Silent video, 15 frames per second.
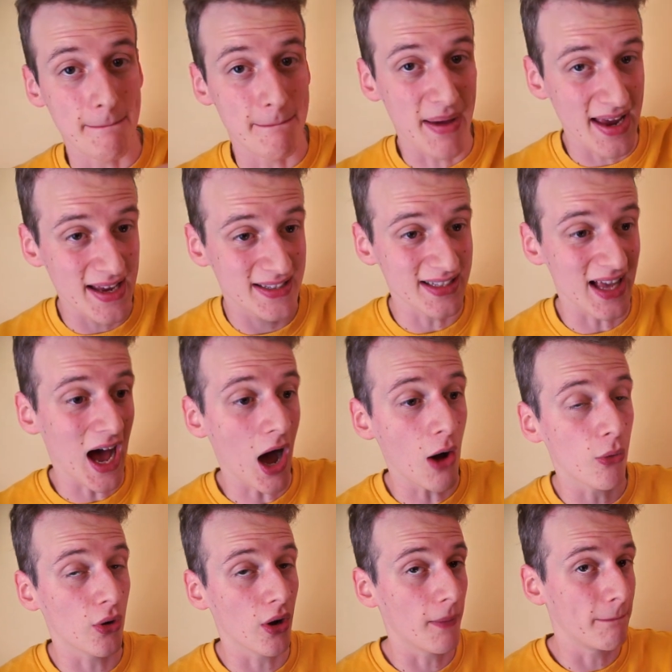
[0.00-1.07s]
base
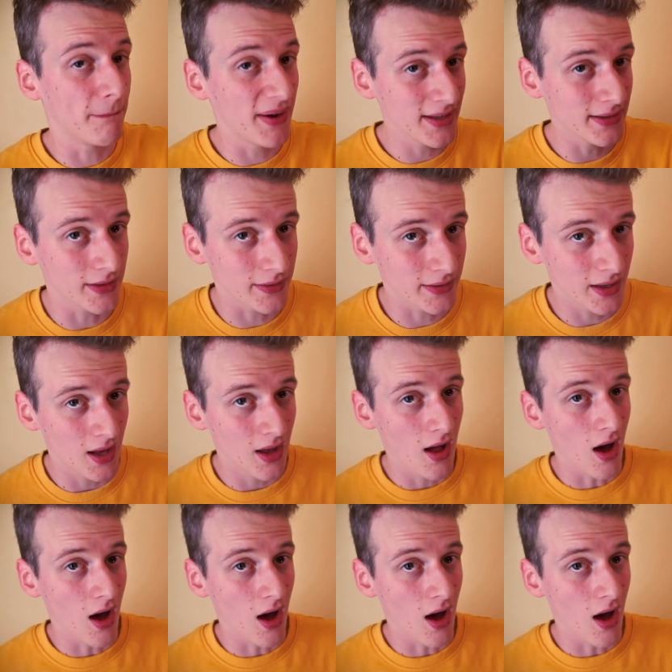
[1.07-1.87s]
our opinion